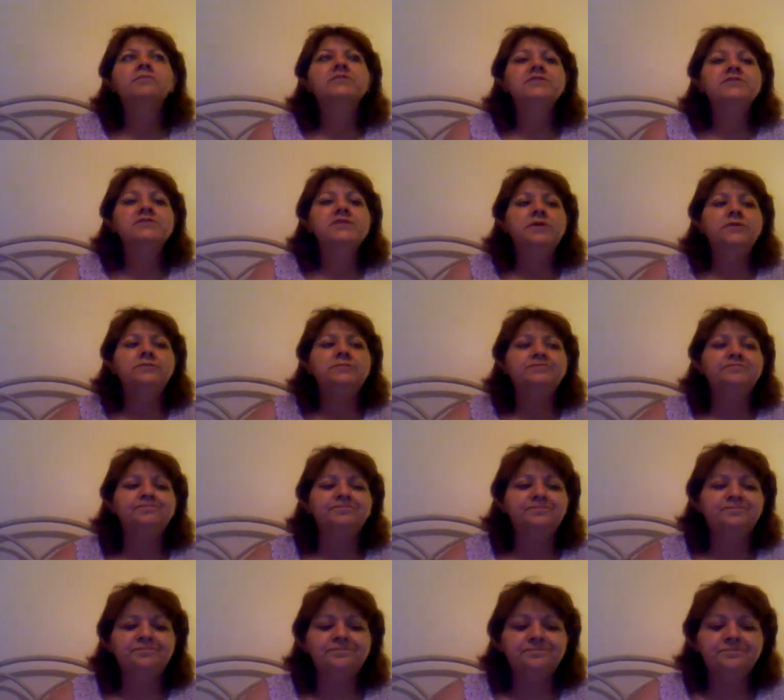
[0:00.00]
So
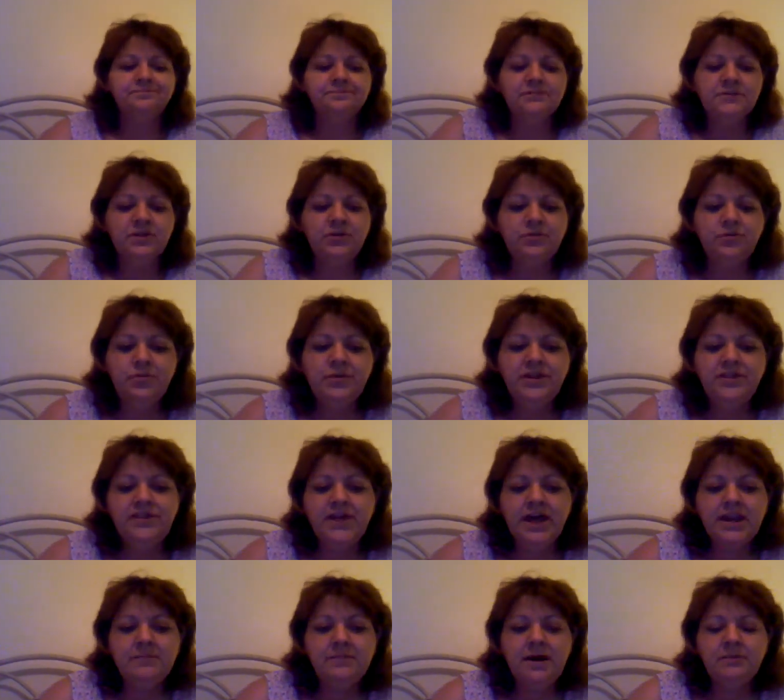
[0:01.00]
we
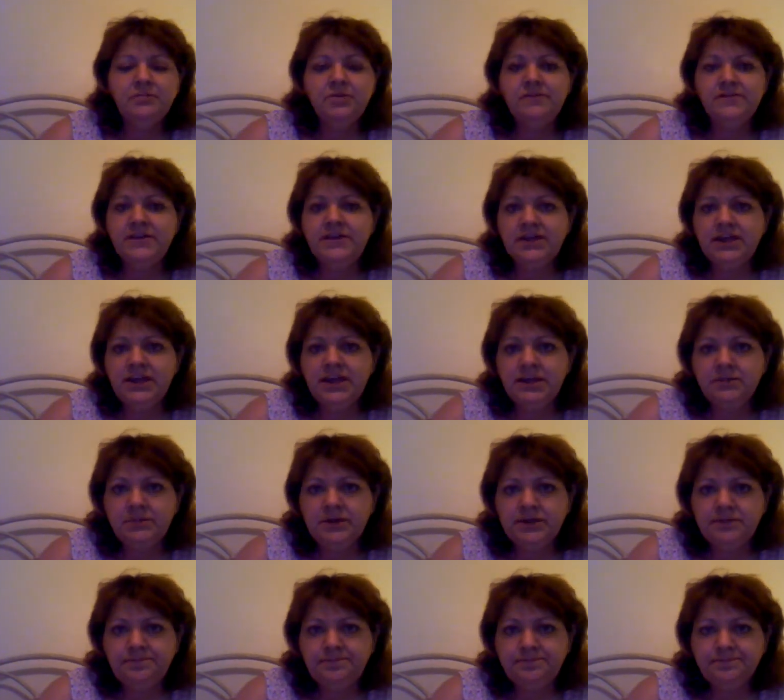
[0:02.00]
thought about moving to
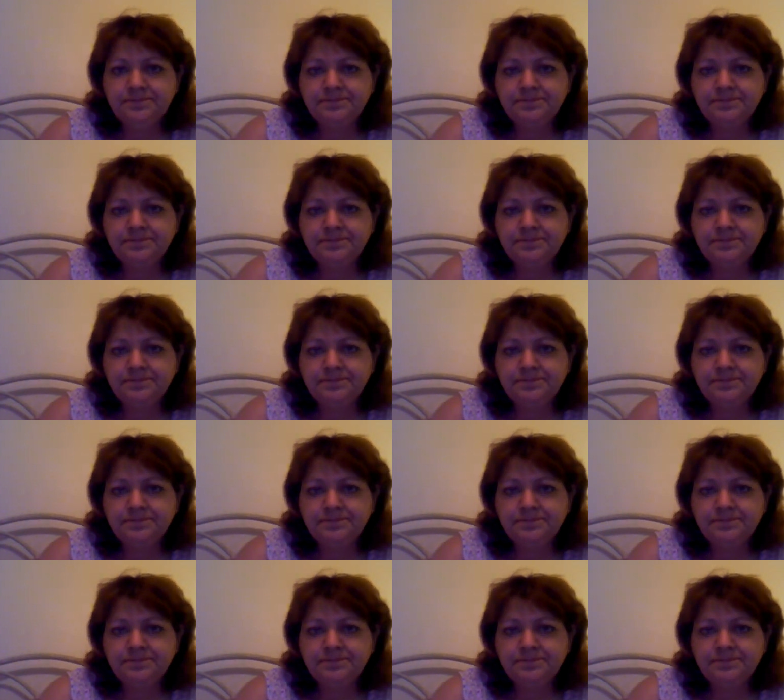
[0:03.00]
Kingman,